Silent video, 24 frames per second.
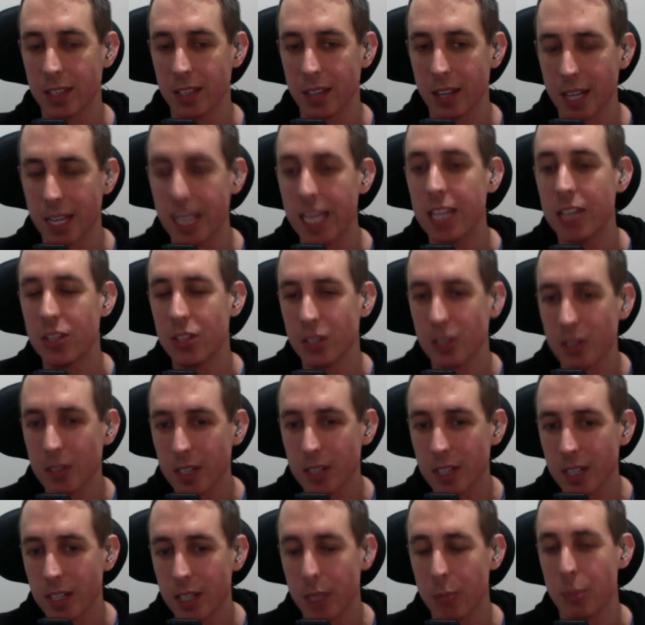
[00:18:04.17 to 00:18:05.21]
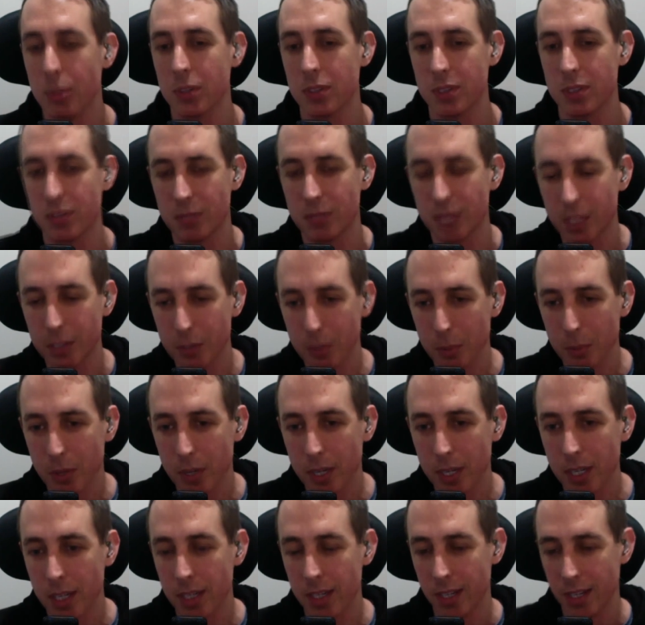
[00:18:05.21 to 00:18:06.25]
I EQ'd it, I put some reverb
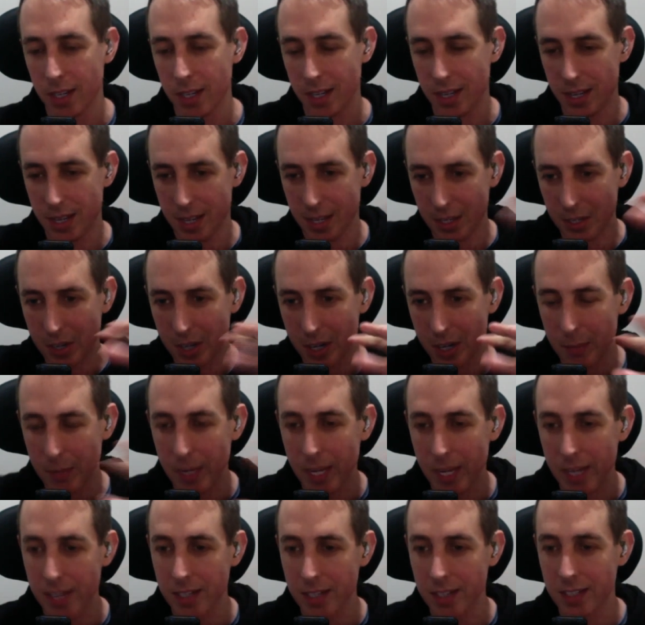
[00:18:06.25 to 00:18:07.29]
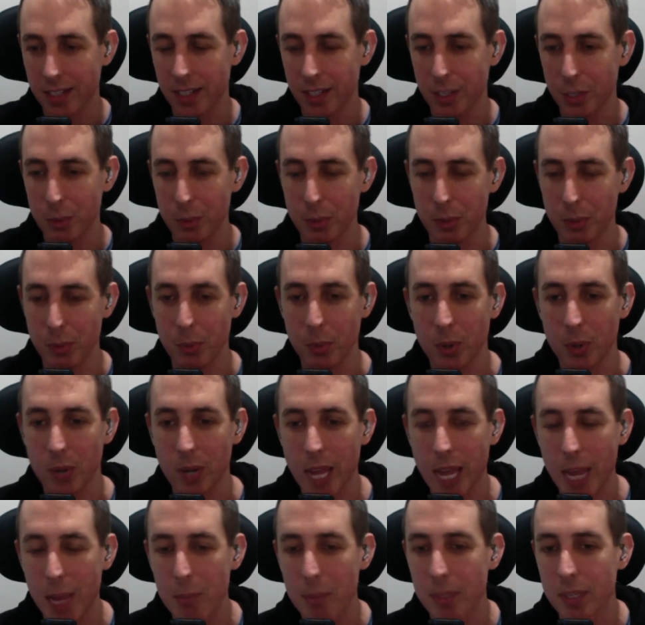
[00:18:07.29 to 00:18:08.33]
on it, kind of made it a little bit more
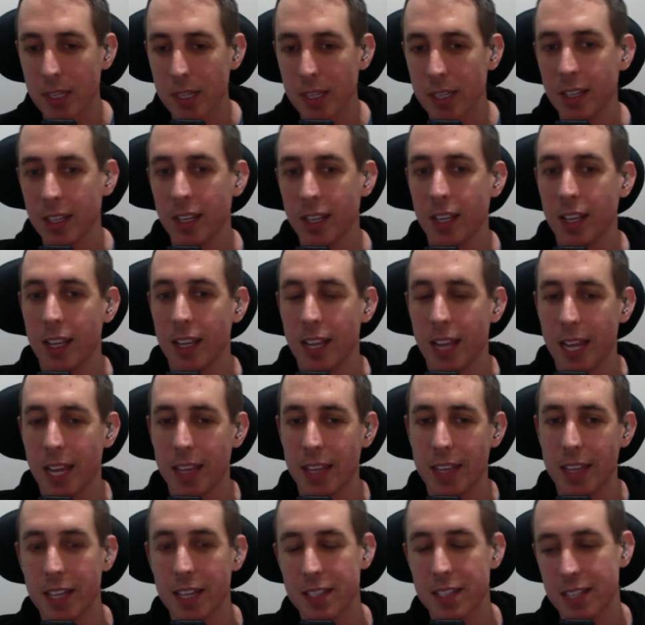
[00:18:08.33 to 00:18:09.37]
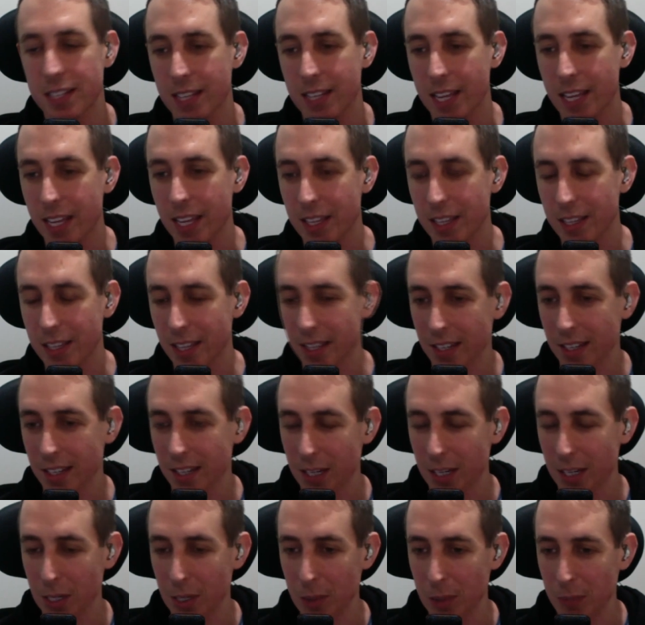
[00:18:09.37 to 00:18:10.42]
ambient. And that's a layer that
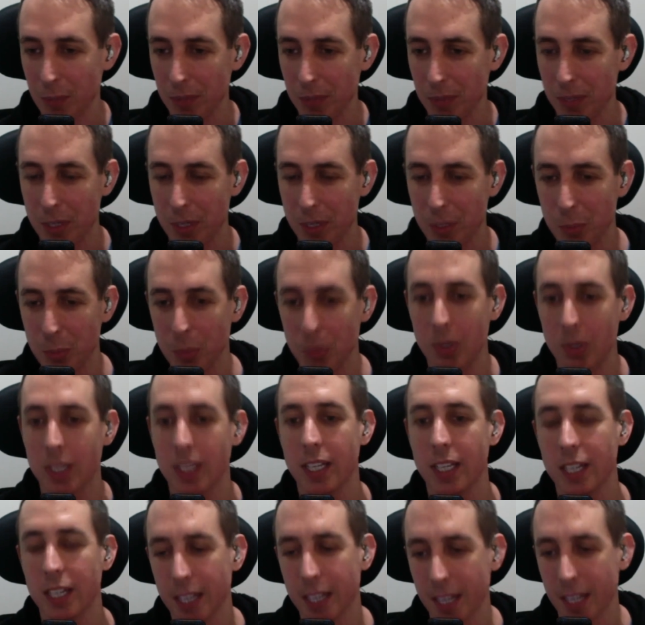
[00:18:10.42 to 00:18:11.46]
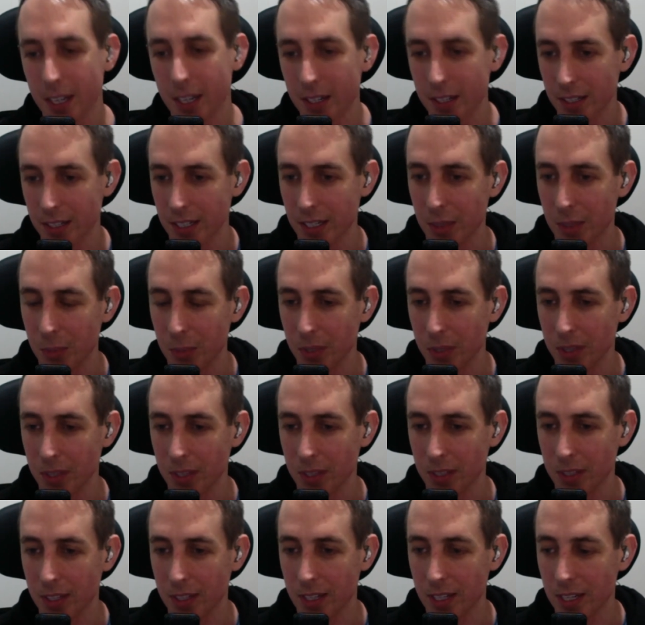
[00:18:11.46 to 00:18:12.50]
you can bring in and out with
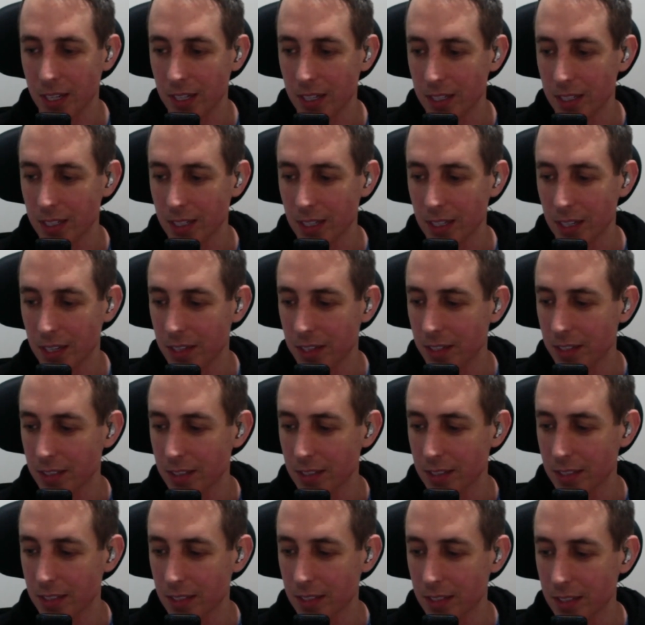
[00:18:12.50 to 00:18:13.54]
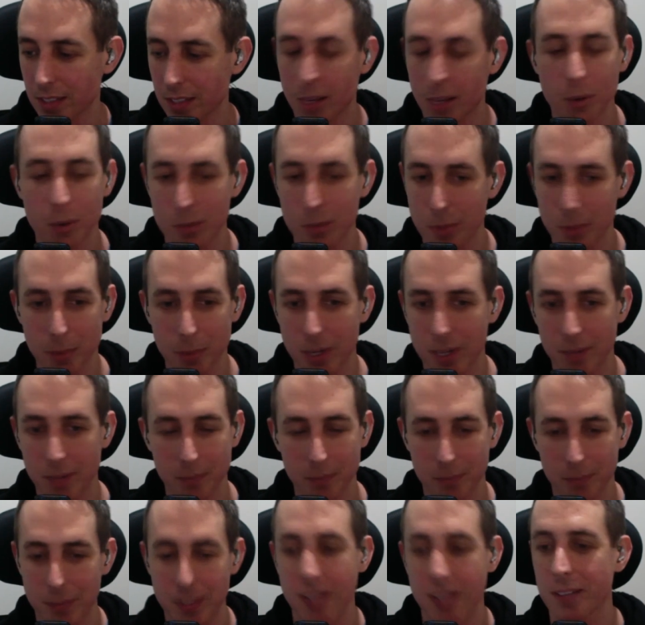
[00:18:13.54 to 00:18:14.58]
it. And I think that was one of my,
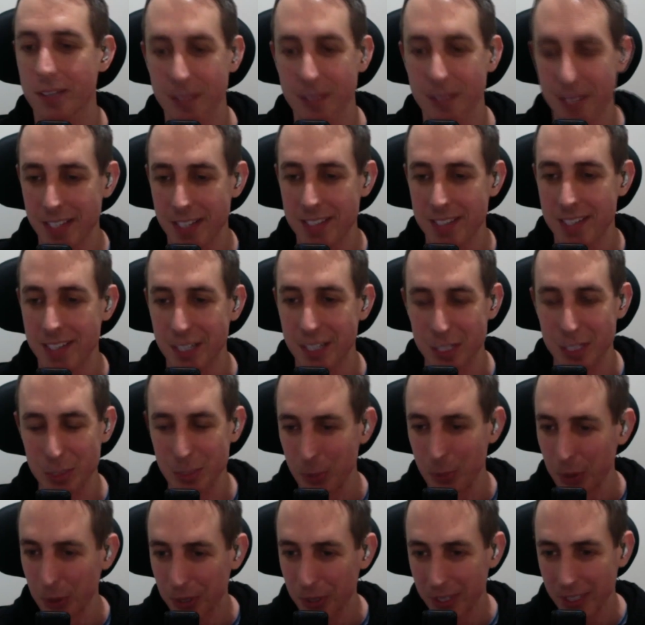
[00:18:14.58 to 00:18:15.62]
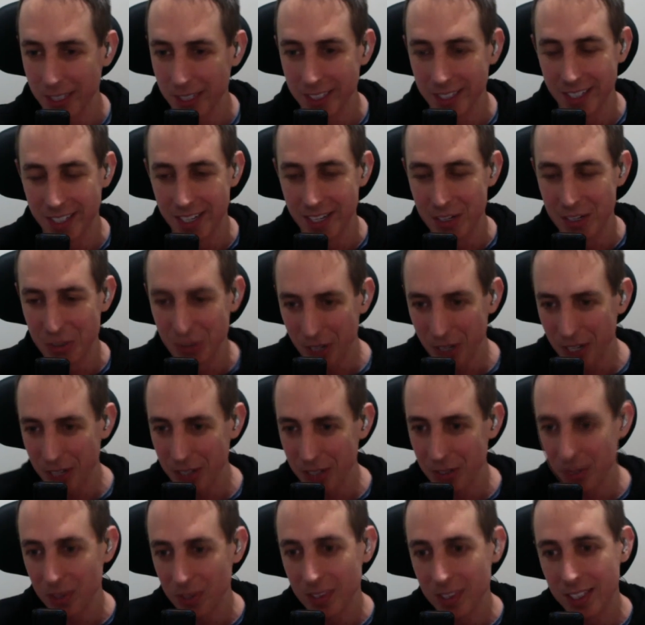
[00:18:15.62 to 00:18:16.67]
like I said, exploring, trying
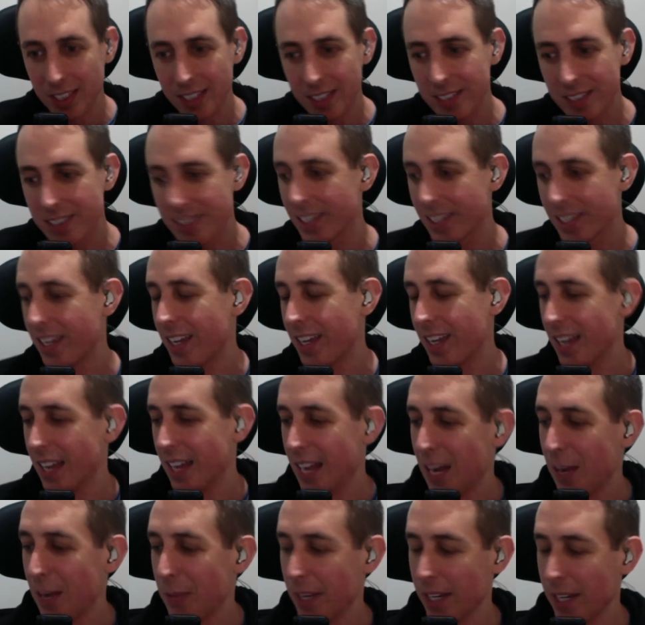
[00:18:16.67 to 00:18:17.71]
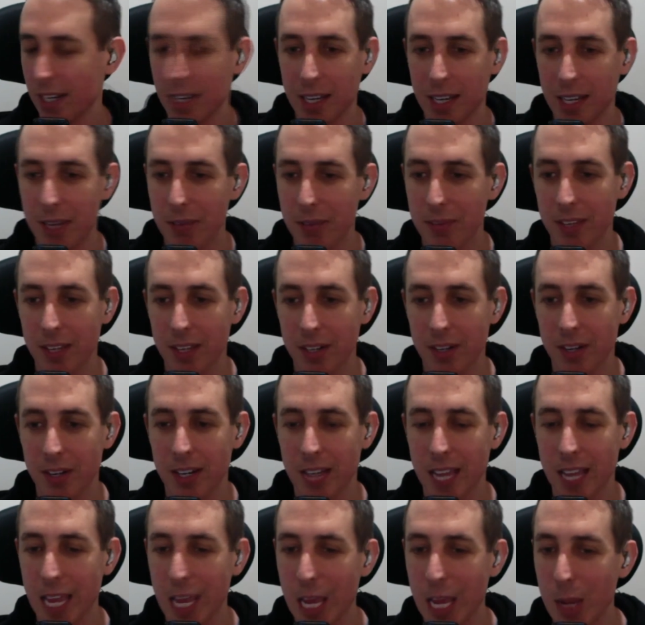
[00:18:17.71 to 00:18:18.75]
new things. And I love that kind
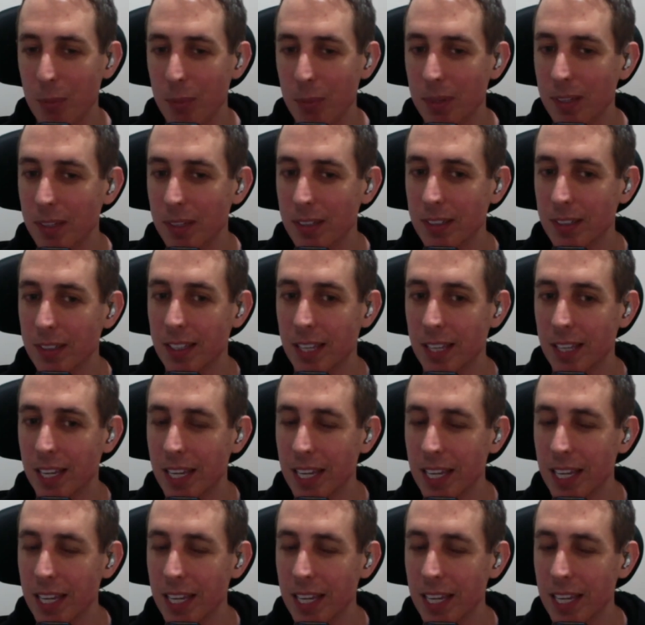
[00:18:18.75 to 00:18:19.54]
of ambient layer.